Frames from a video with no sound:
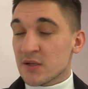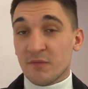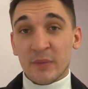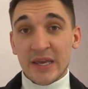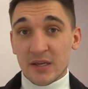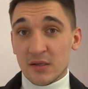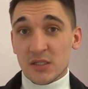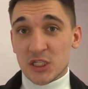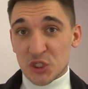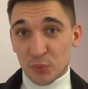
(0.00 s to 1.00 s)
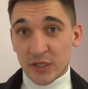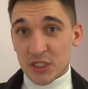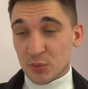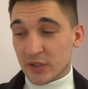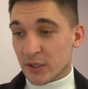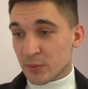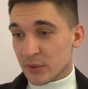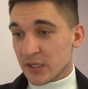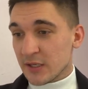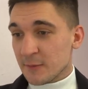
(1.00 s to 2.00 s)
of May
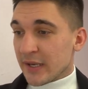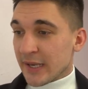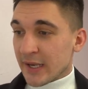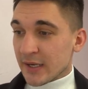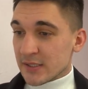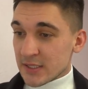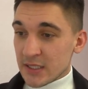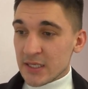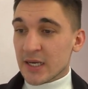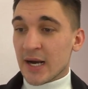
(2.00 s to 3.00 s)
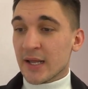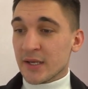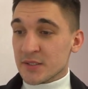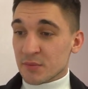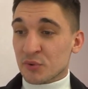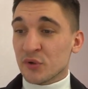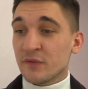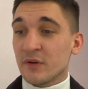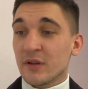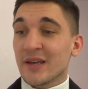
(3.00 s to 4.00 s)
2023, and he got his
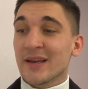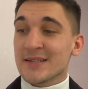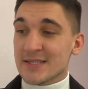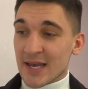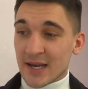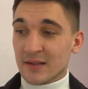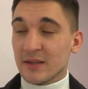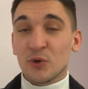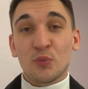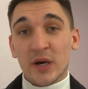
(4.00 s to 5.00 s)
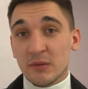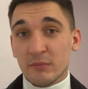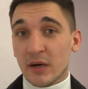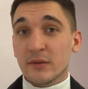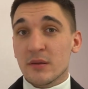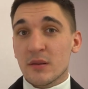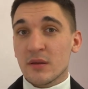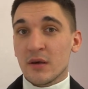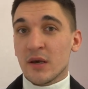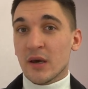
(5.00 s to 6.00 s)
approval exactly 1 month
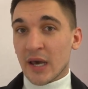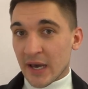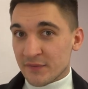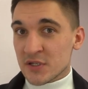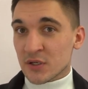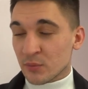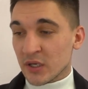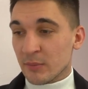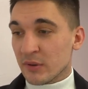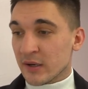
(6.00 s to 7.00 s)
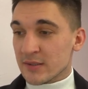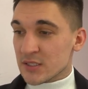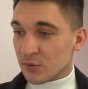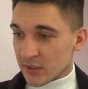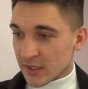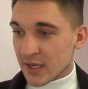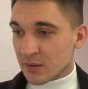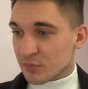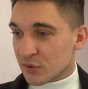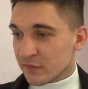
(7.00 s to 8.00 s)
after we applied. So he got
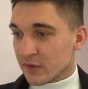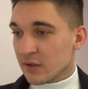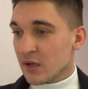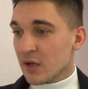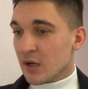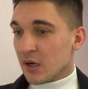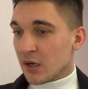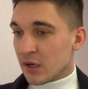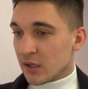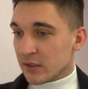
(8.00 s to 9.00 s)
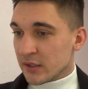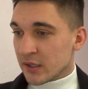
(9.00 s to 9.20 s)
approval on